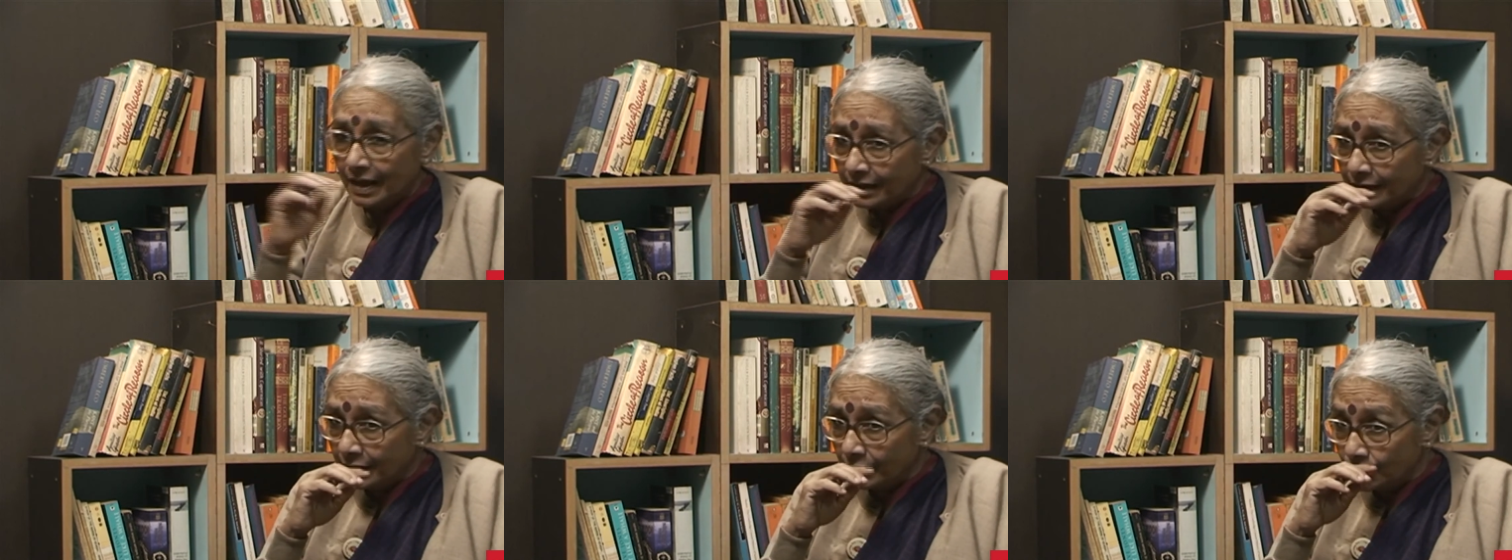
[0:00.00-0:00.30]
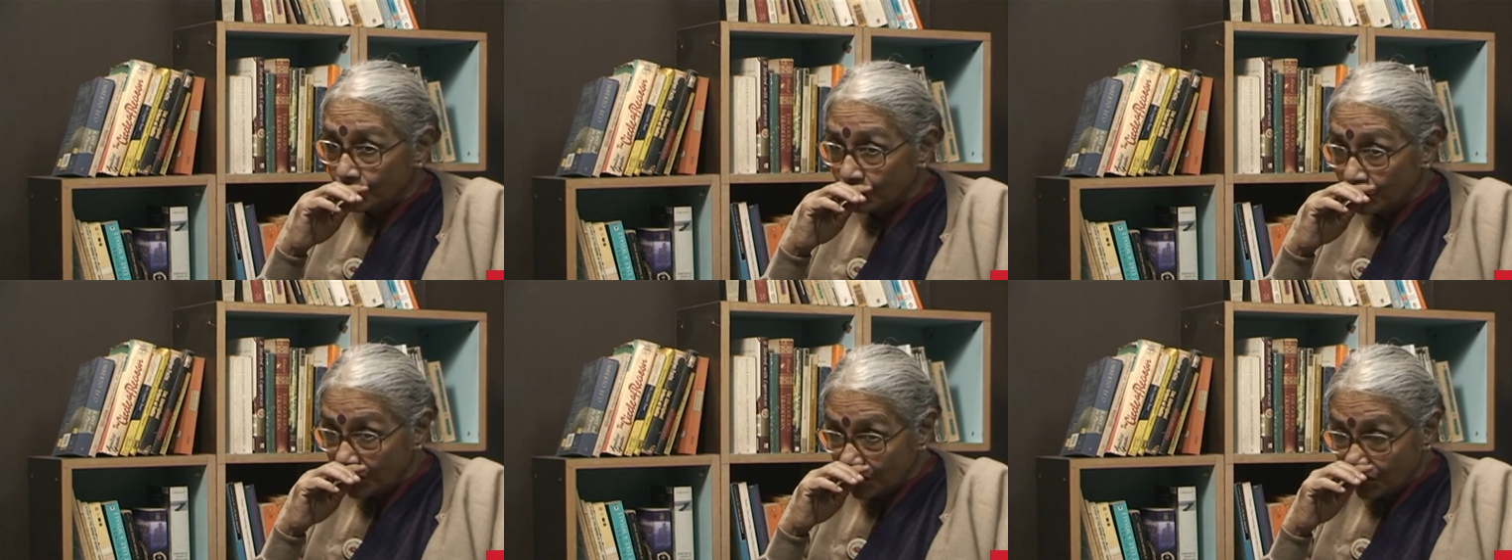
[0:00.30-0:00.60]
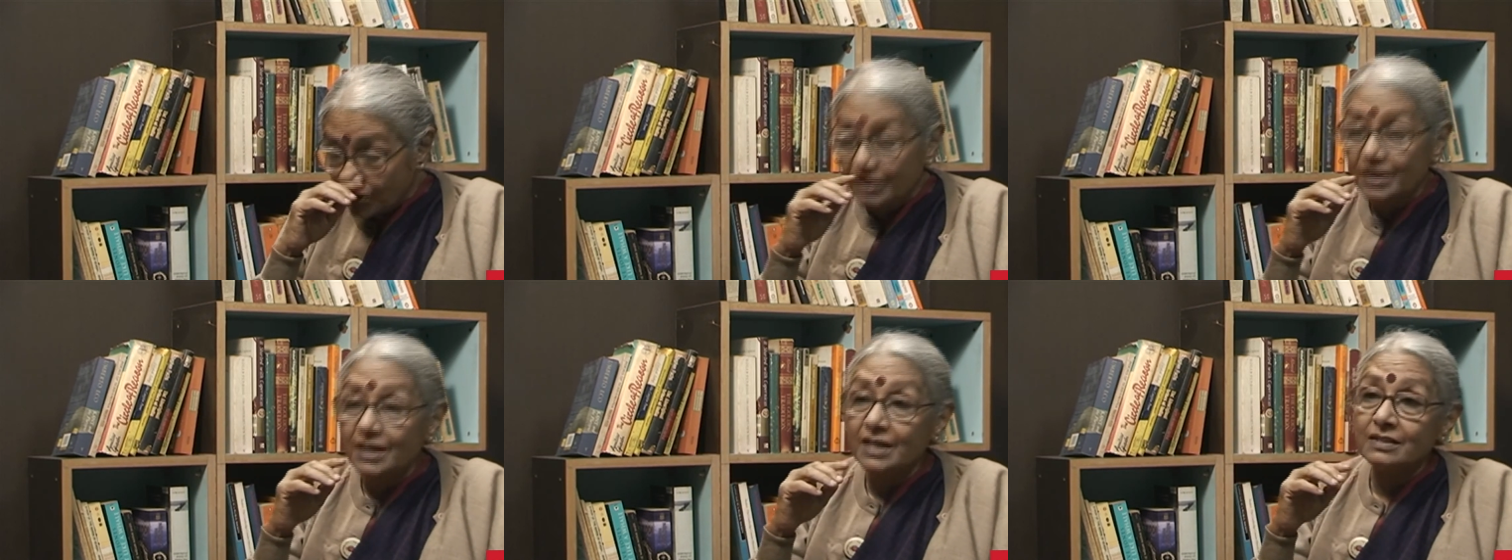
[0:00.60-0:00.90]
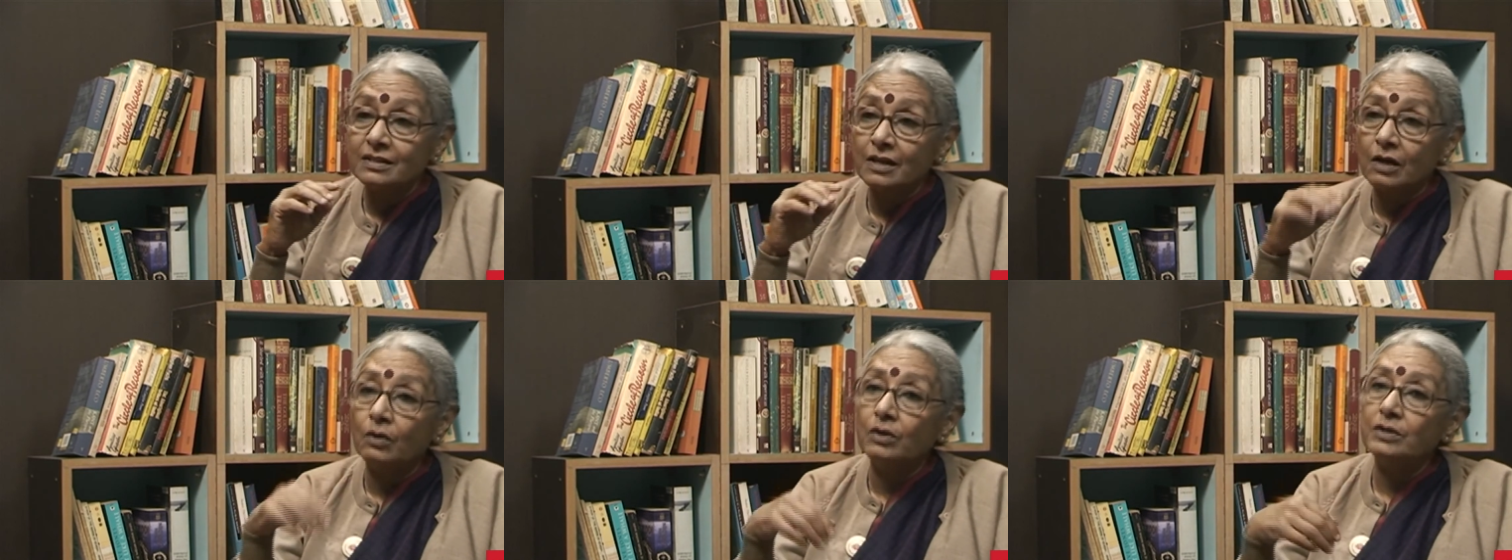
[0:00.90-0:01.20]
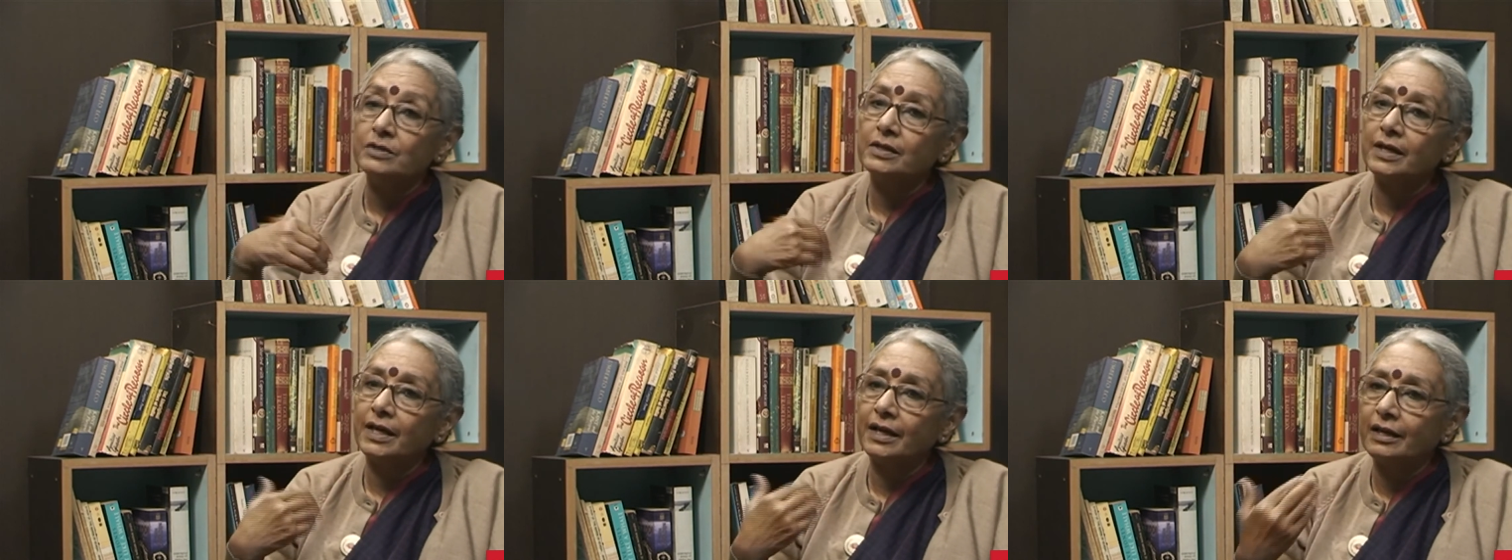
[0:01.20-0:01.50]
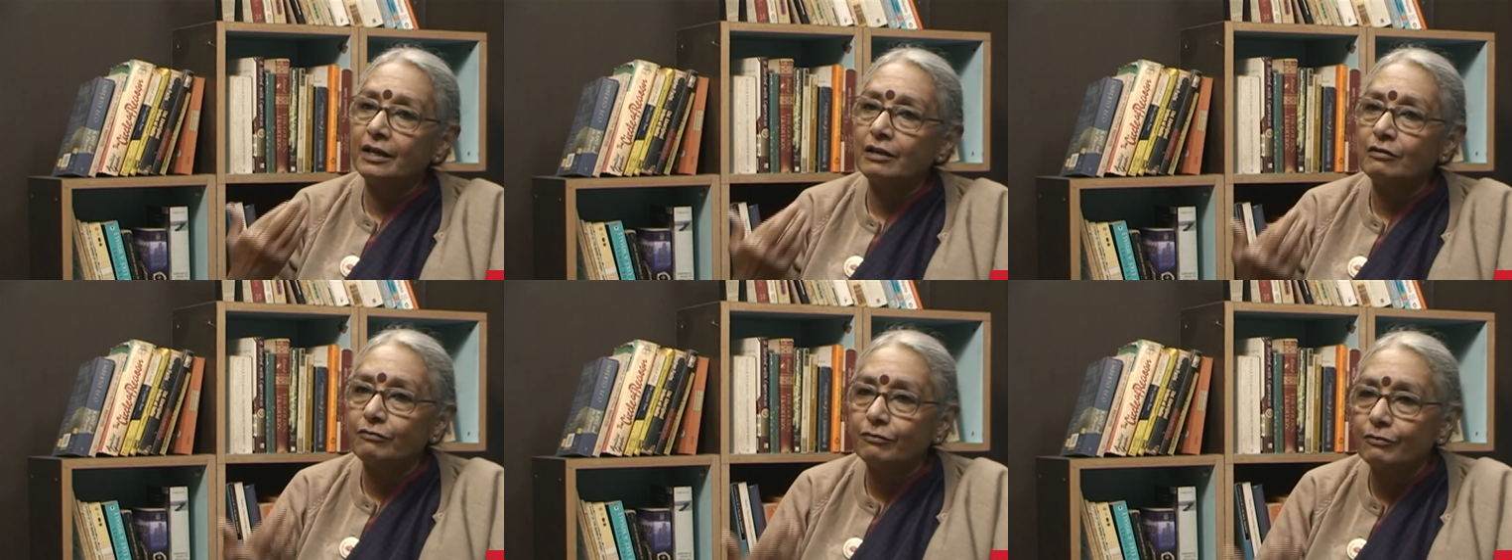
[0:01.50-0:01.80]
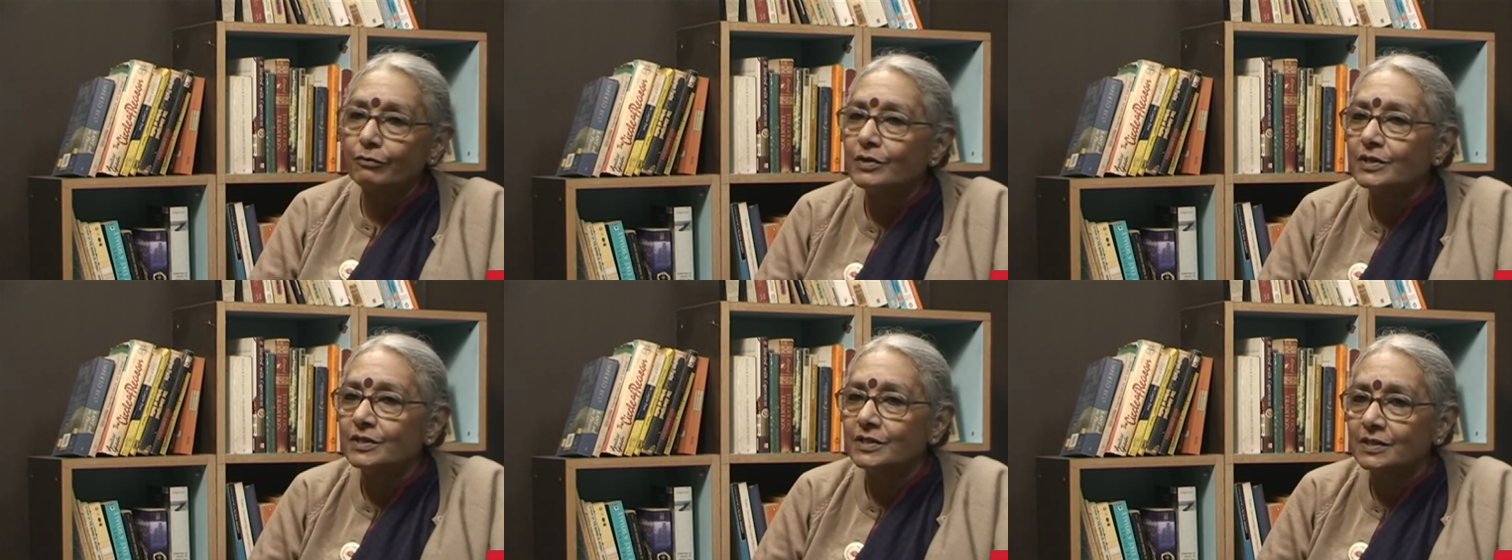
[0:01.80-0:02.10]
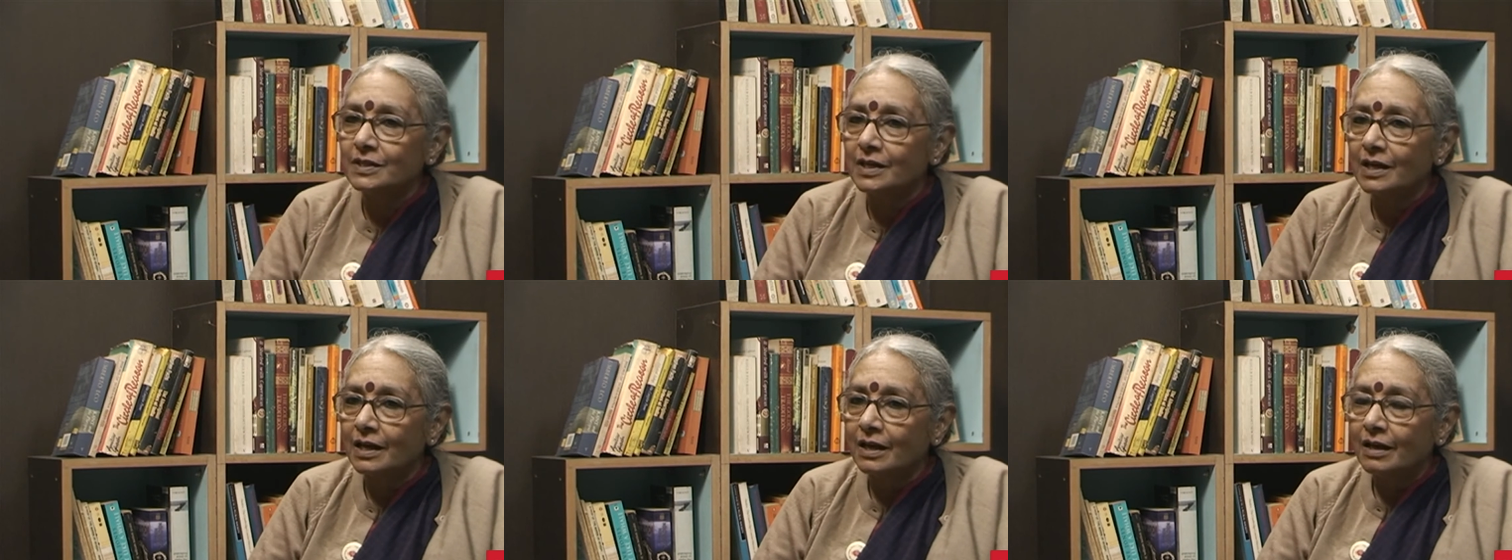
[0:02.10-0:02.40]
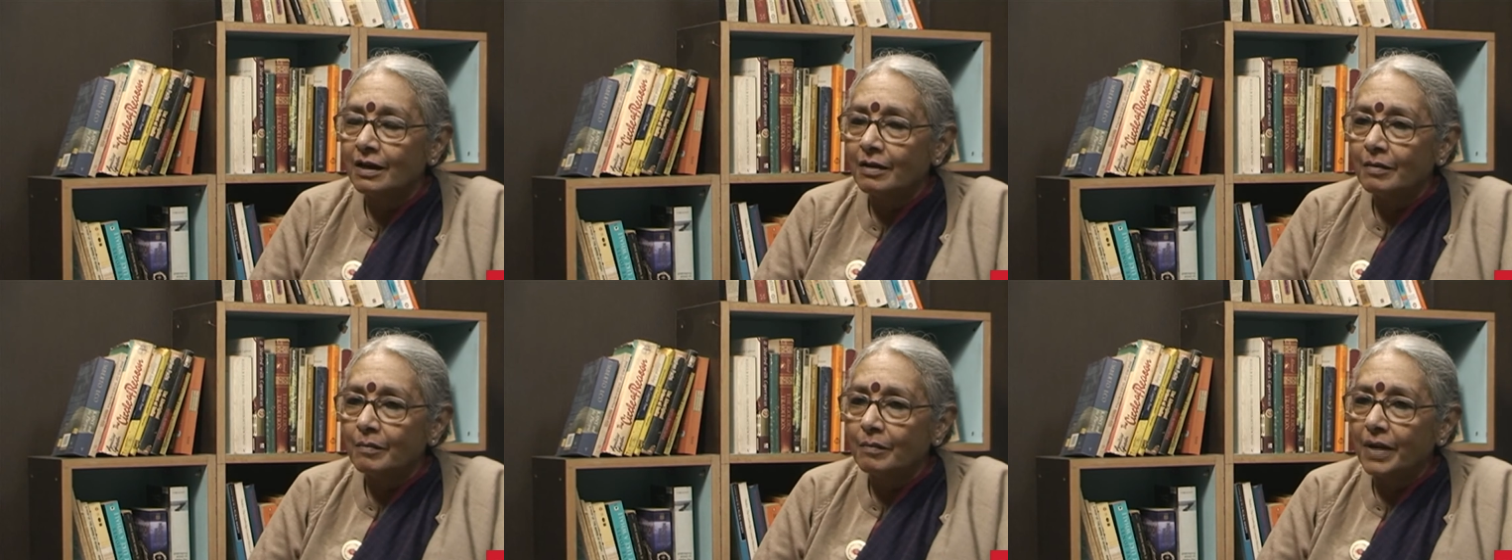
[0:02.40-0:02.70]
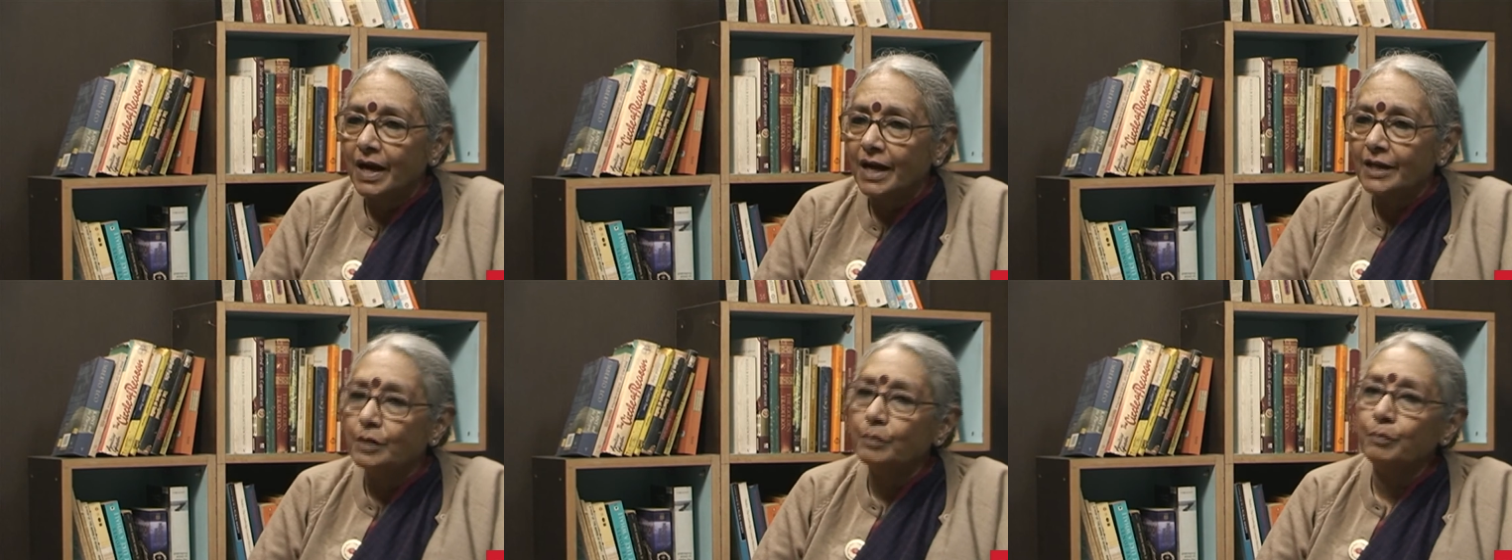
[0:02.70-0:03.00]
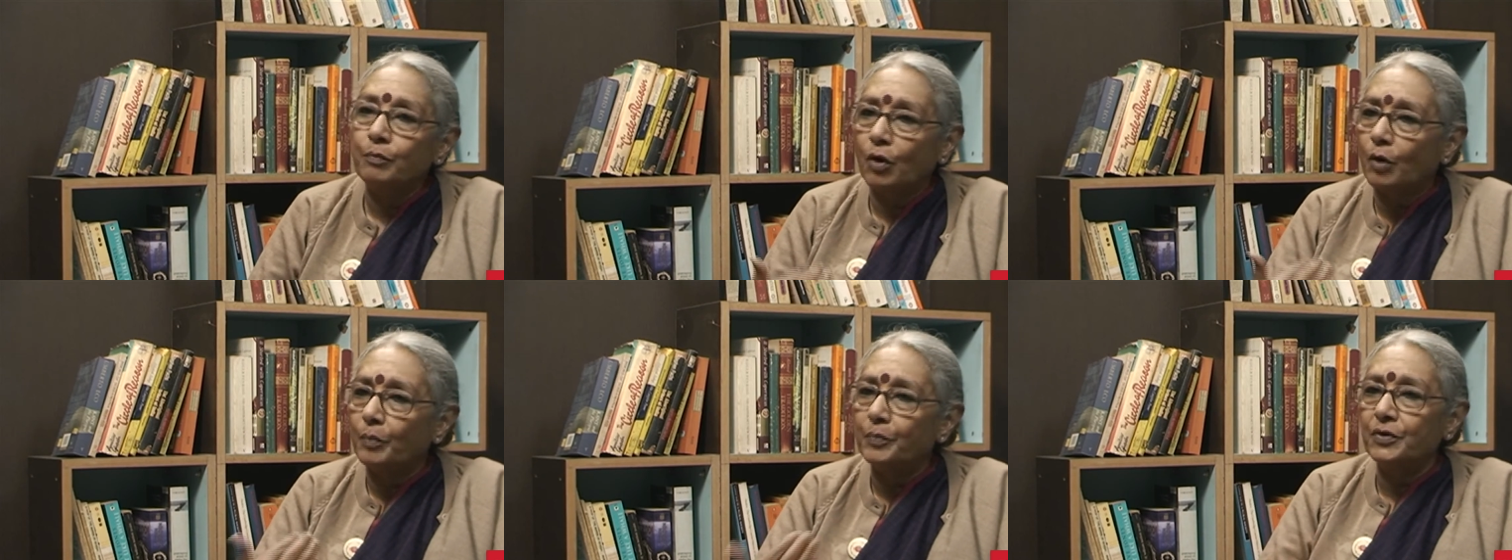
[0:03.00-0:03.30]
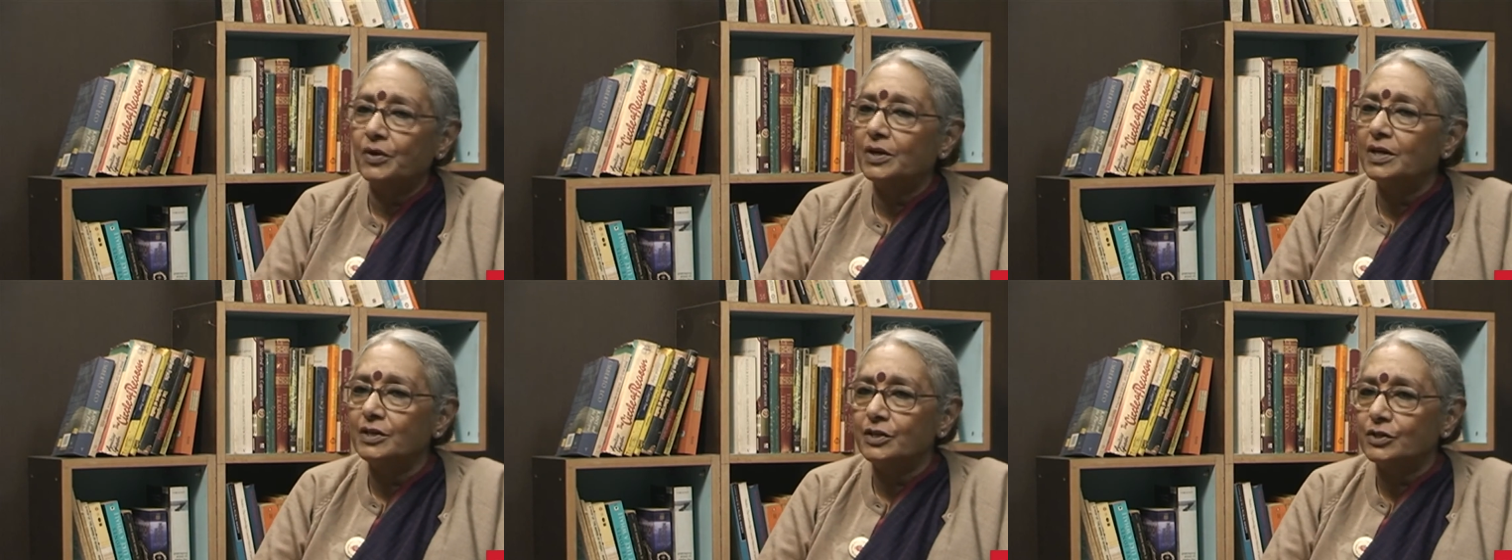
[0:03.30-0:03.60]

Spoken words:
the judiciary is now also getting influenced by the popular